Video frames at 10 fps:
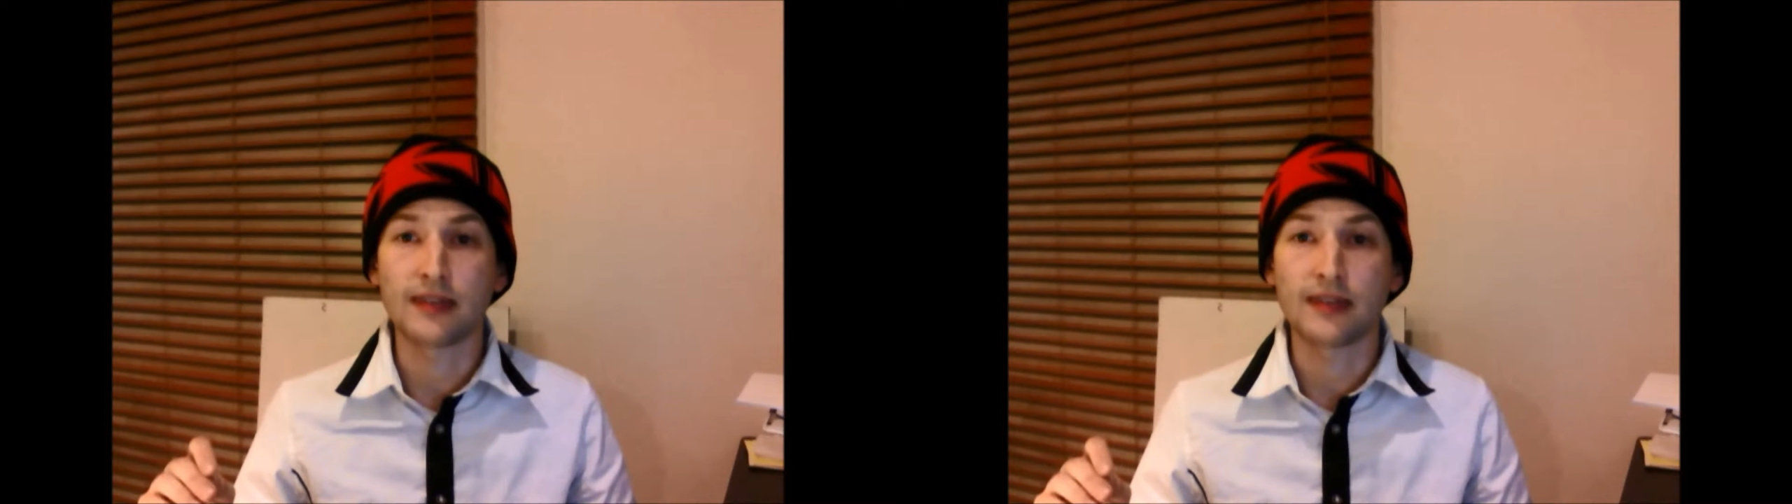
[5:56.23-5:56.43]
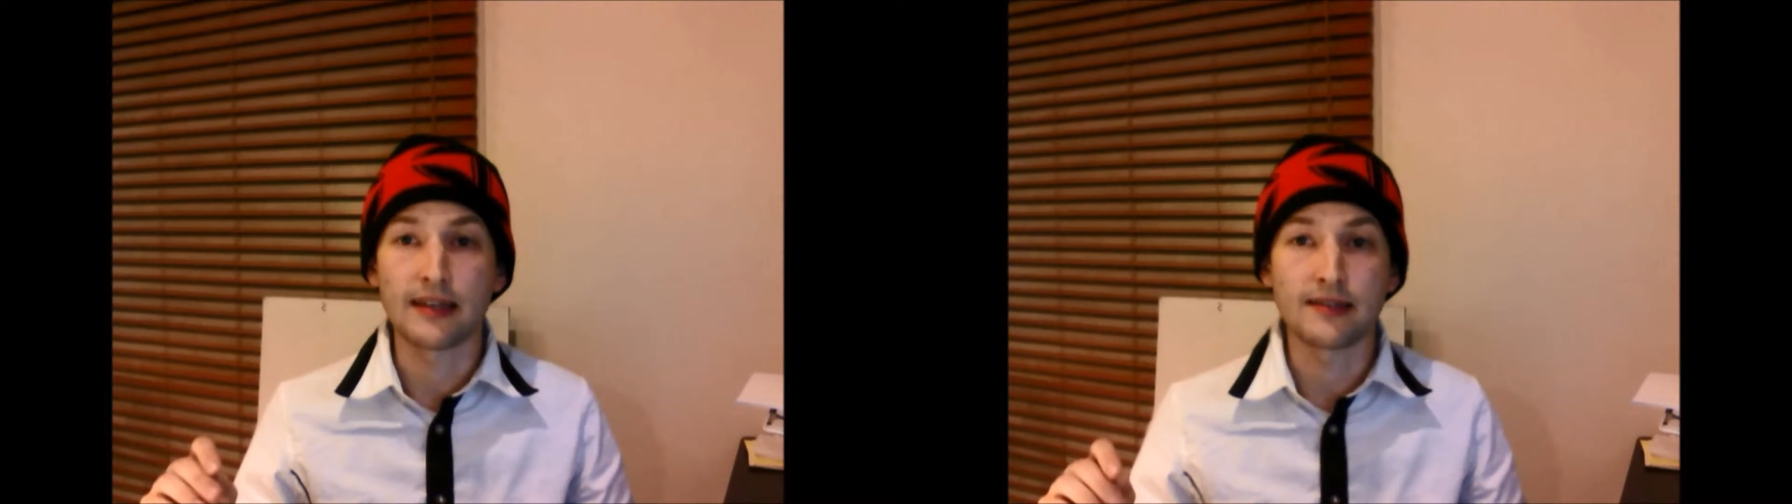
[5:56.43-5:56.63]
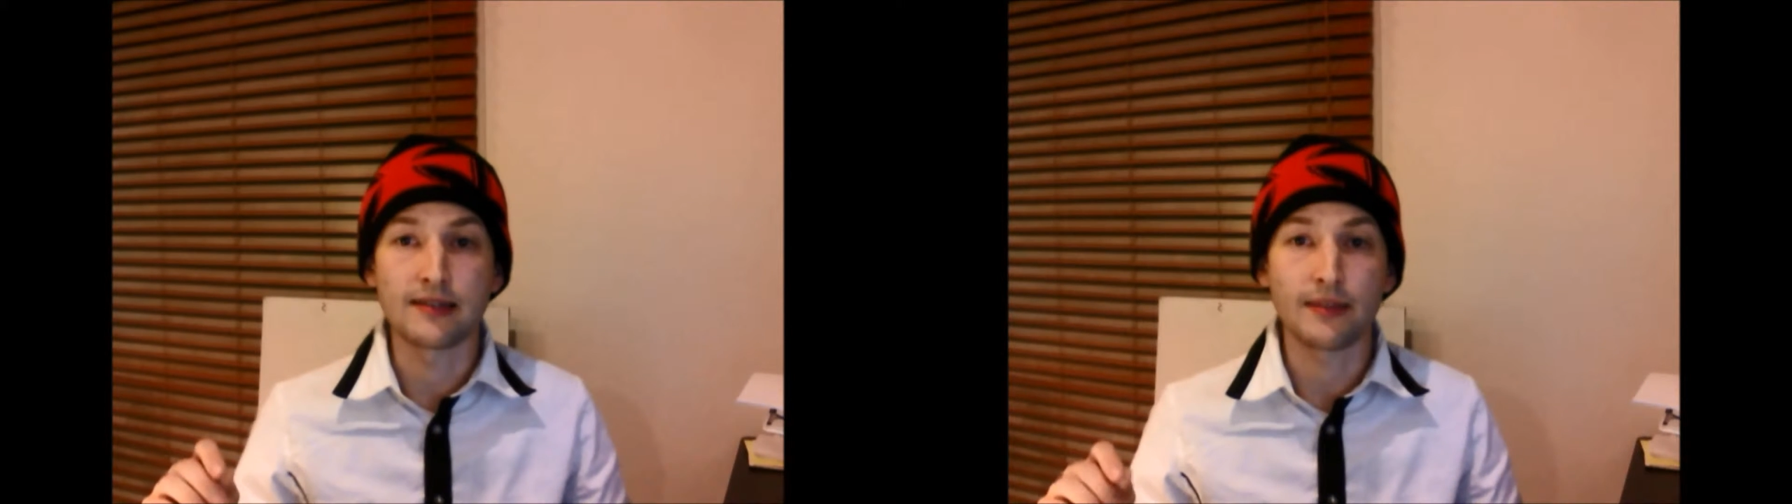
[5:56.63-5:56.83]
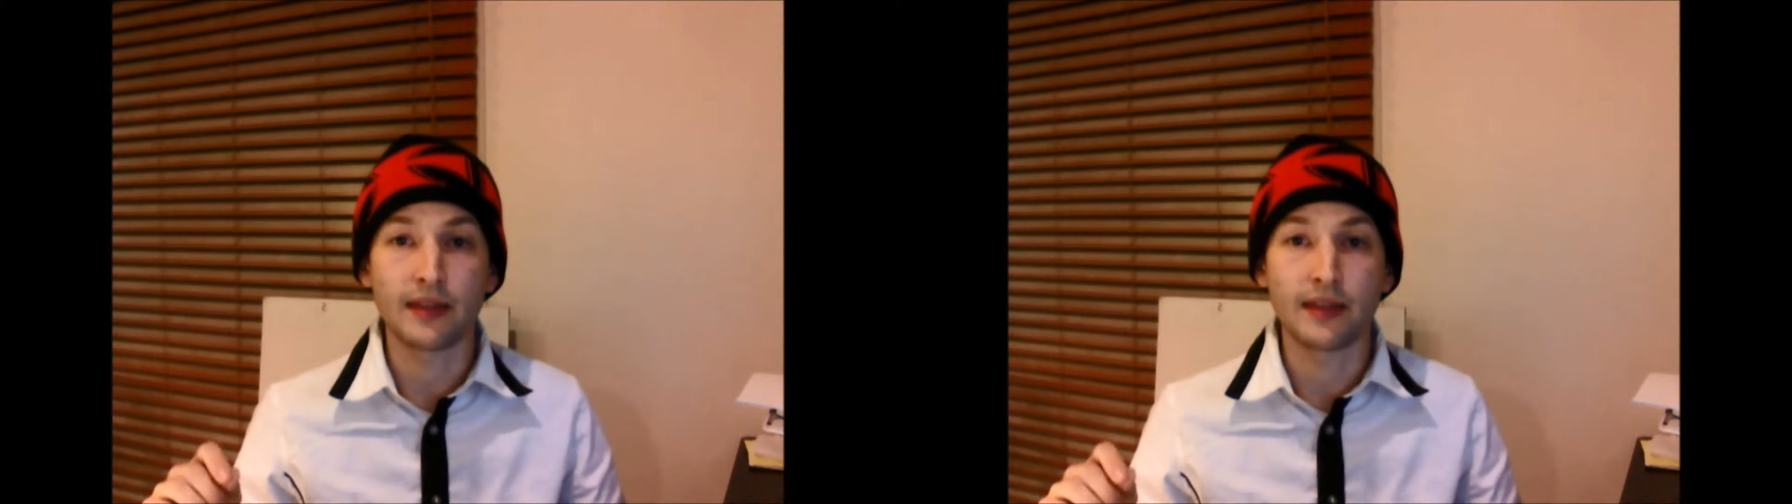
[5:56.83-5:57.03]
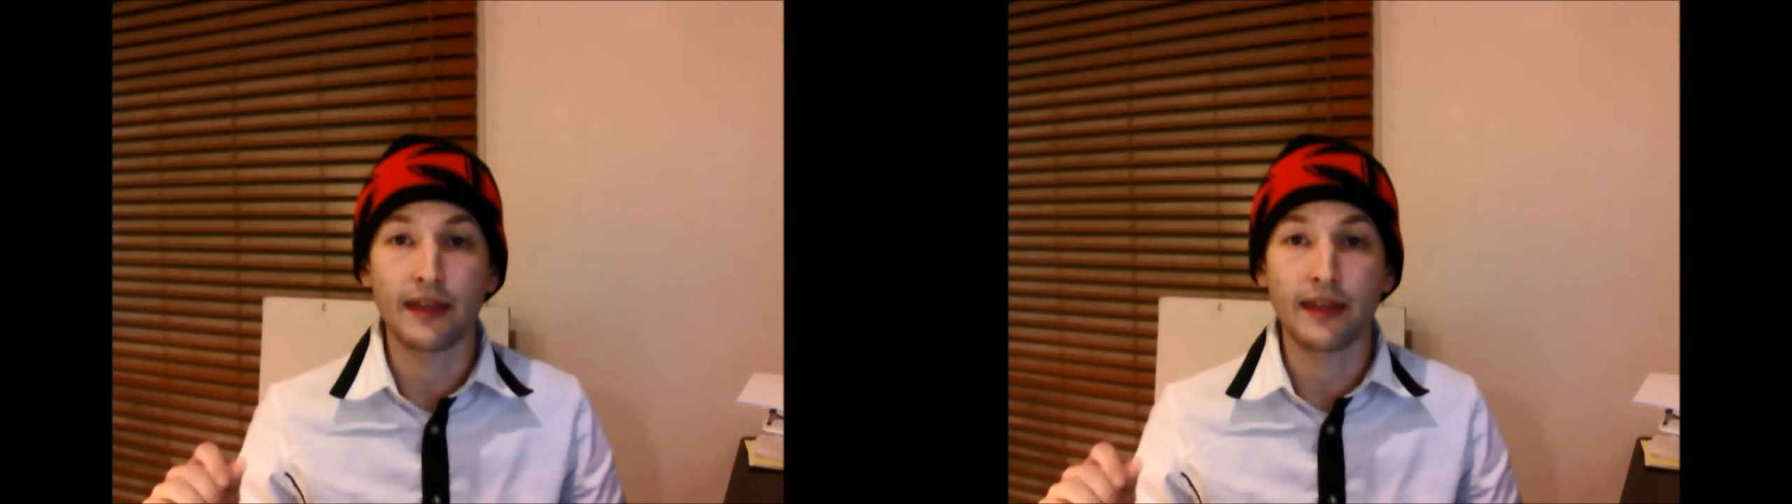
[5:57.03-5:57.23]
is
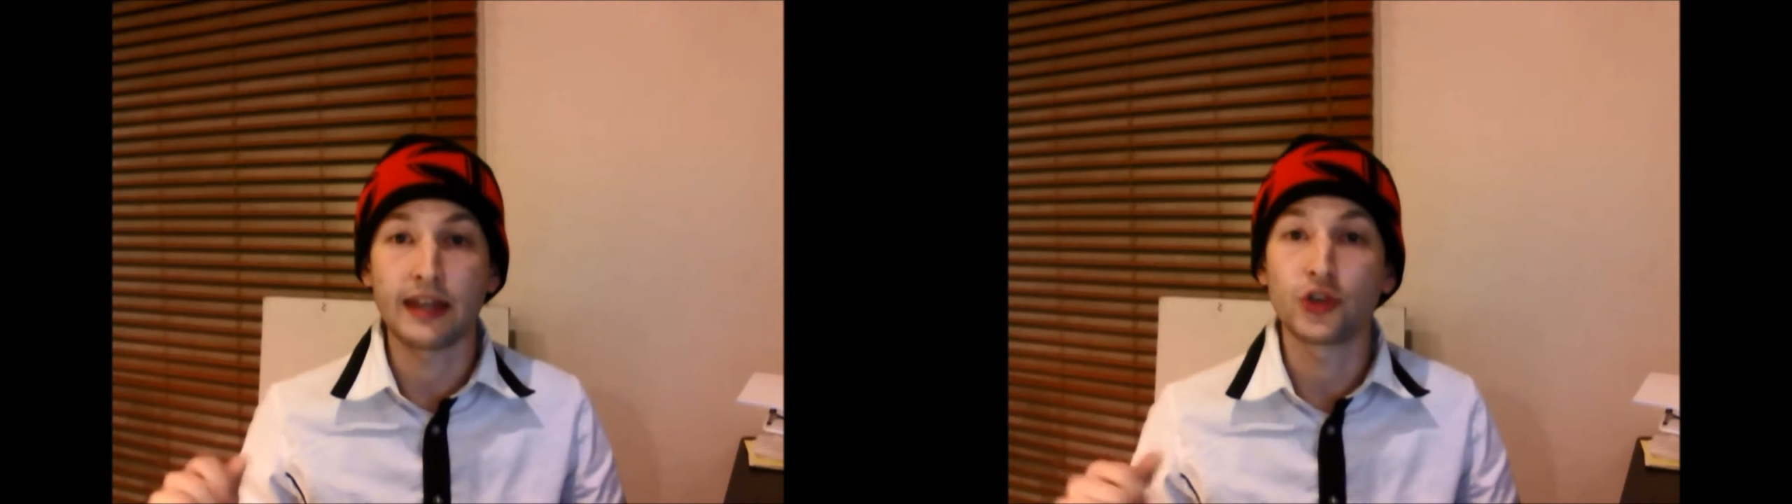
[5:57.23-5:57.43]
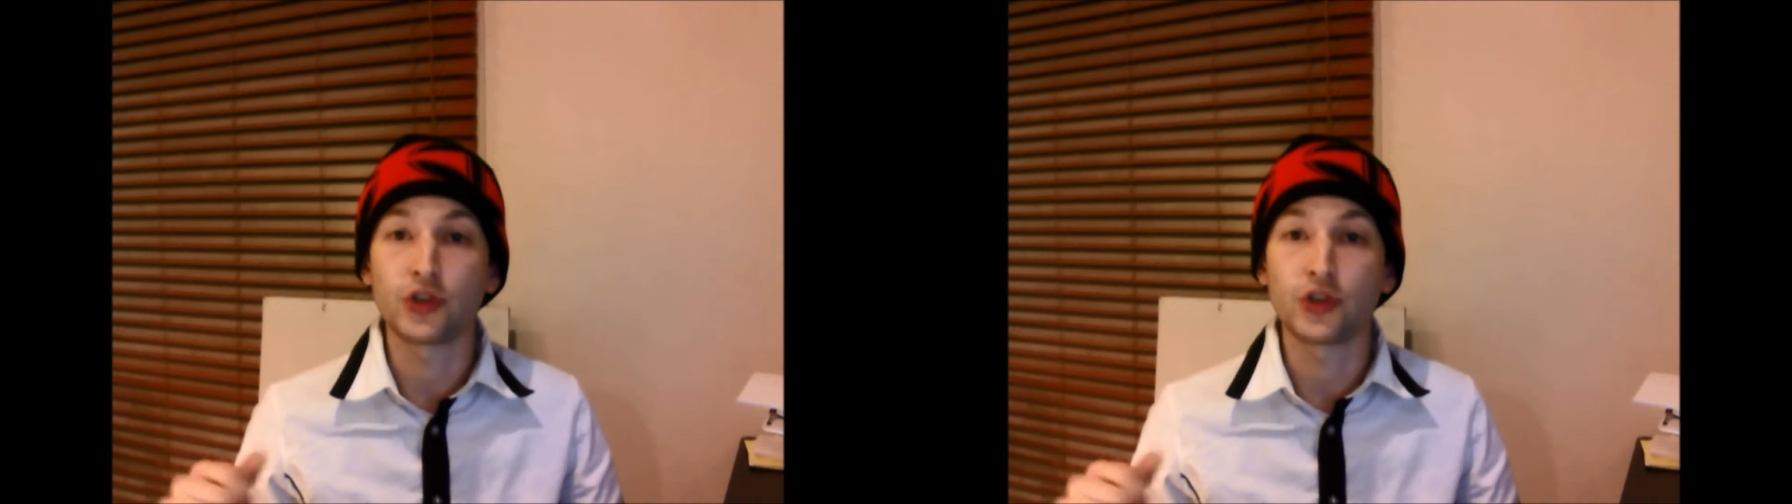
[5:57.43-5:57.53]
something that they need